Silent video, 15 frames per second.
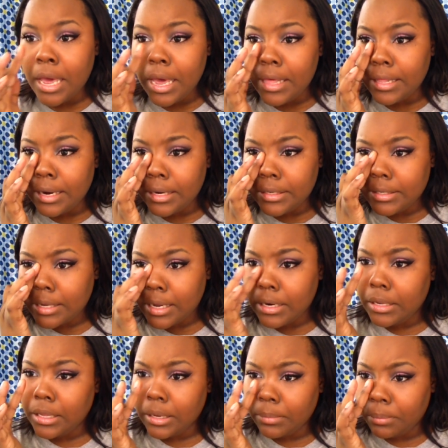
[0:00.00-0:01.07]
And then I just kind
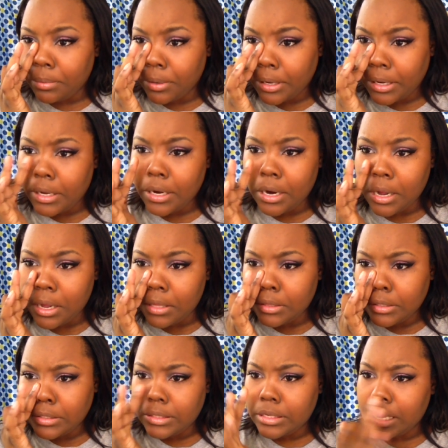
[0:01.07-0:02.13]
of like bring it on
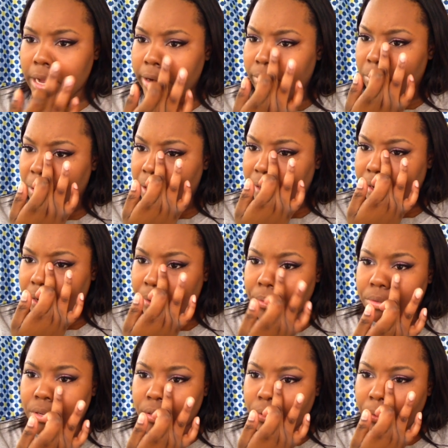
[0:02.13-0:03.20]
the side of my
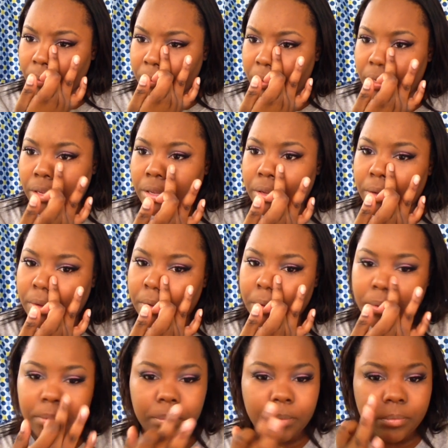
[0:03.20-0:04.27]
nose a little bit
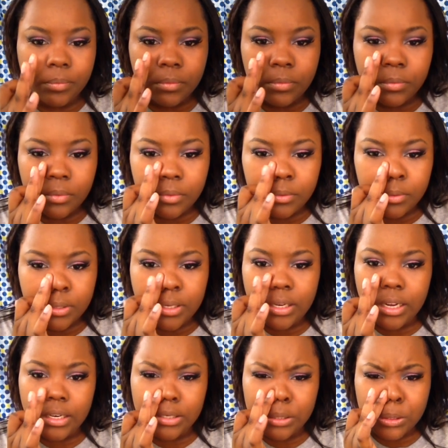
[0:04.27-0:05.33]
to
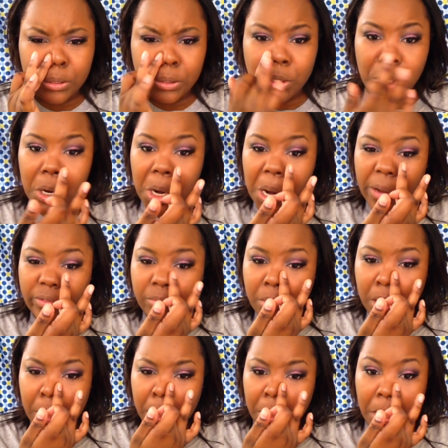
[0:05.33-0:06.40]
kind of start off
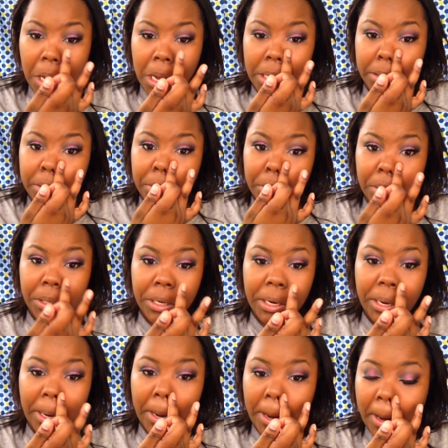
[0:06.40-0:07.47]
my
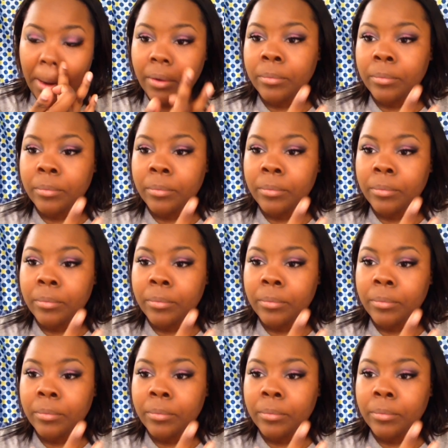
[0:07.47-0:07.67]
contouring.